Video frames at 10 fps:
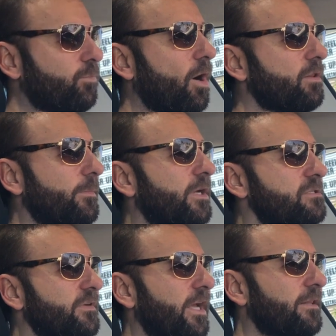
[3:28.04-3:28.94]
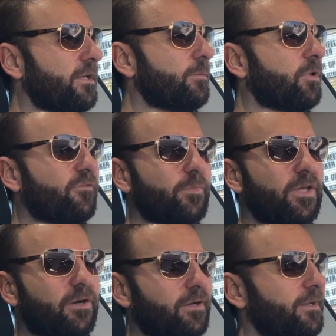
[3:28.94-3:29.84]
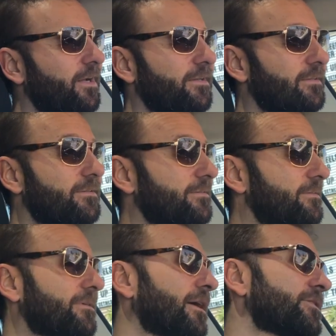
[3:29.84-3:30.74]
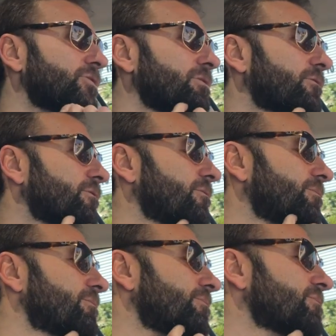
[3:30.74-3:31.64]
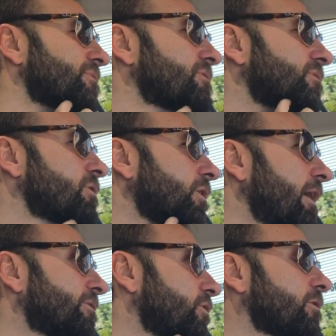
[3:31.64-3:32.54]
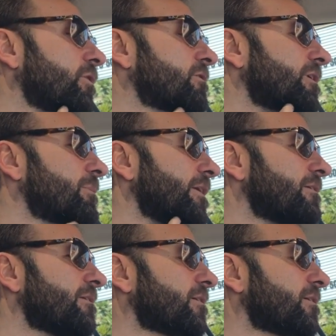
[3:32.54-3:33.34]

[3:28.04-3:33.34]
partly because of the hand that he bluffed me on, and I I should have took I took a long time, but I didn't